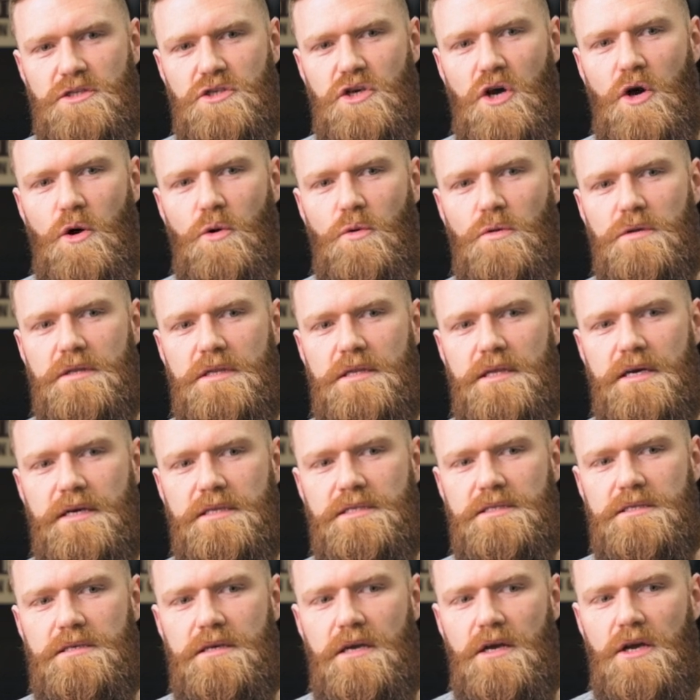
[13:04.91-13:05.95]
told
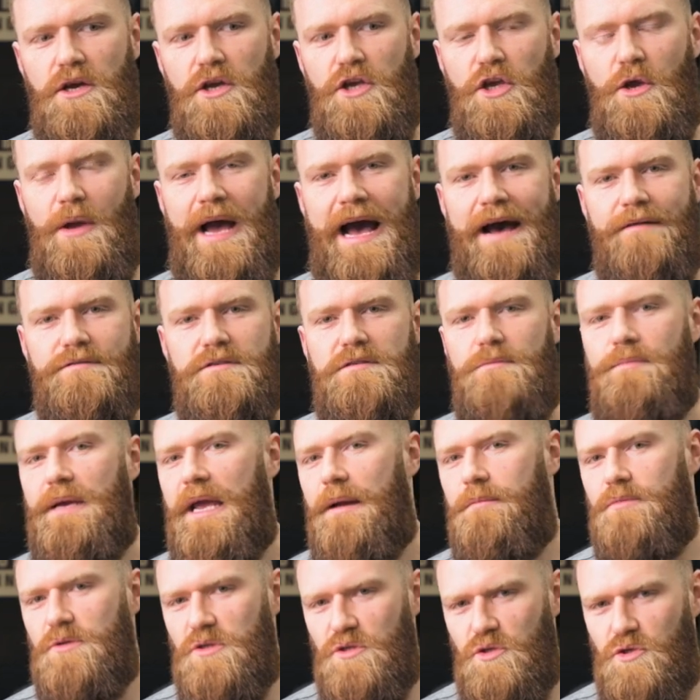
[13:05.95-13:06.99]
that you have to be
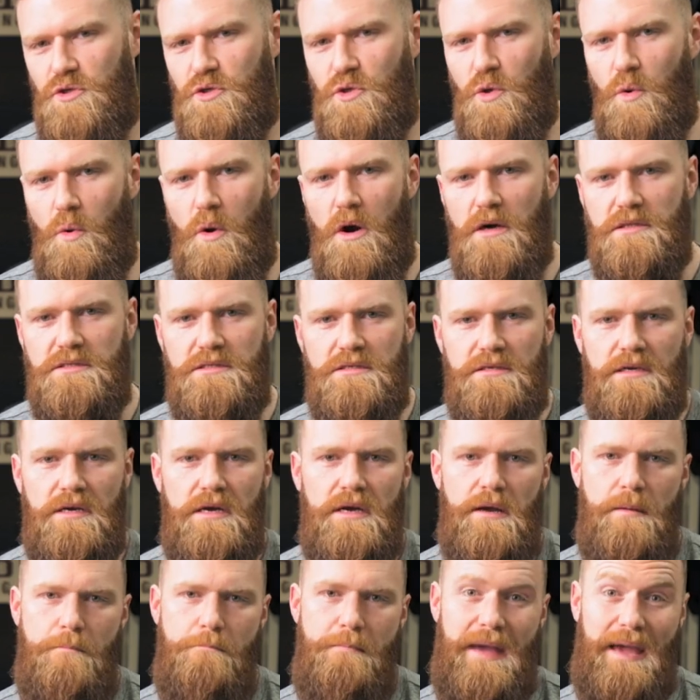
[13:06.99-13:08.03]
able to squat
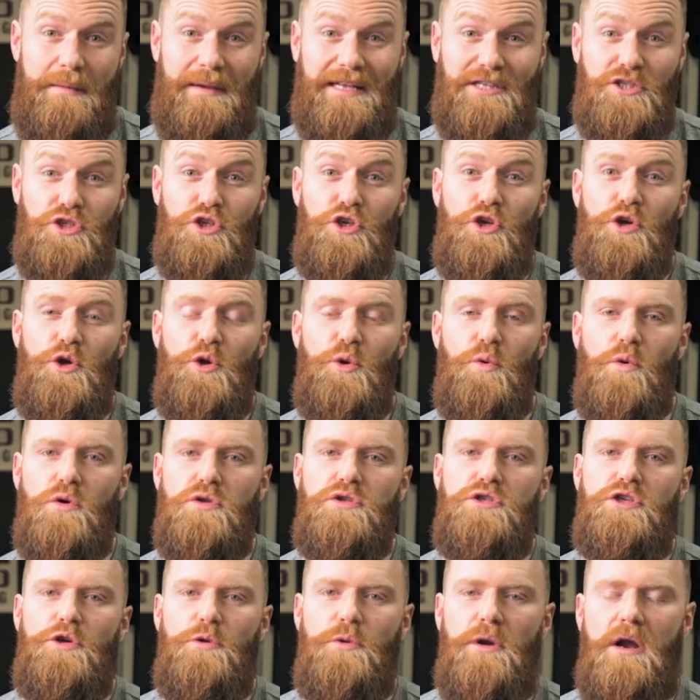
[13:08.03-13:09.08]
maybe 2 or
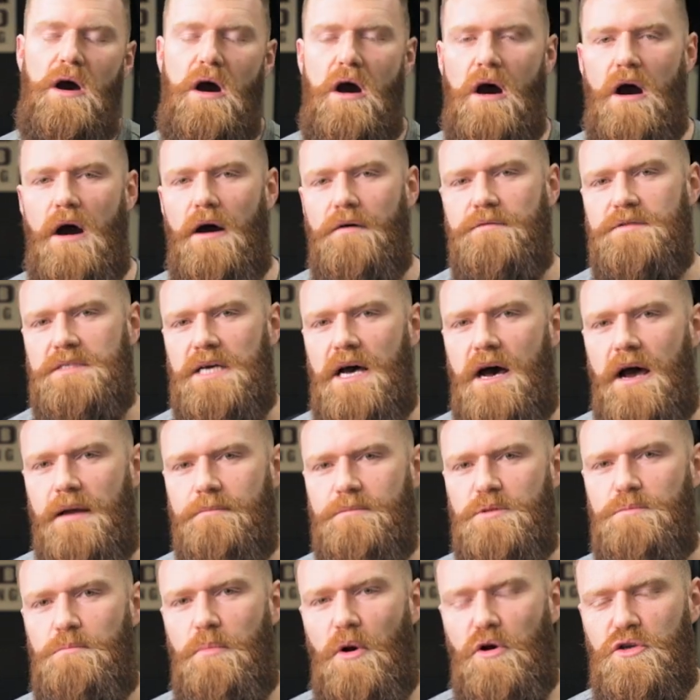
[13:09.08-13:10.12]
2.5
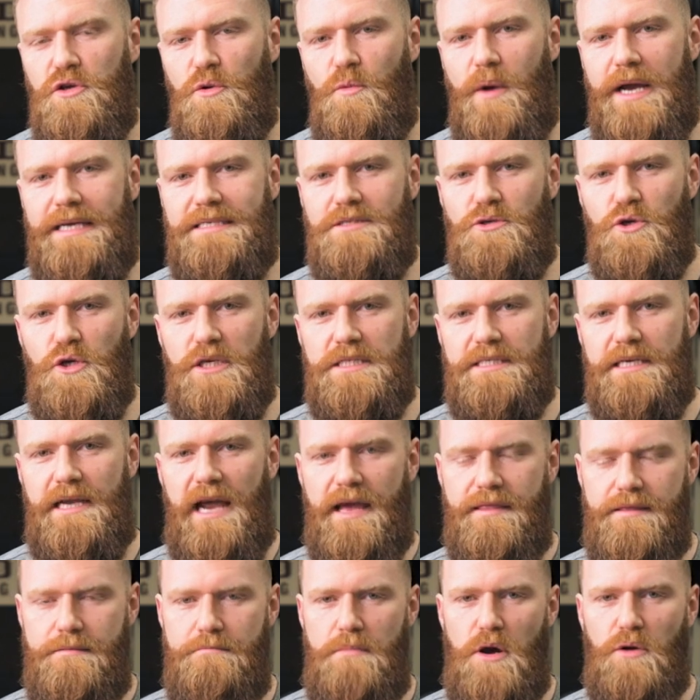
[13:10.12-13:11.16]
times body weight in order to
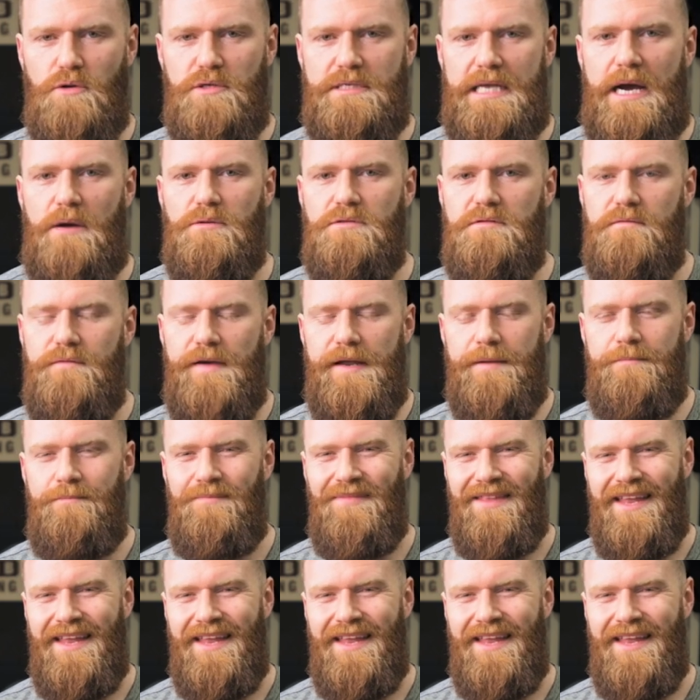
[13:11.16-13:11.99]
get the most out of it.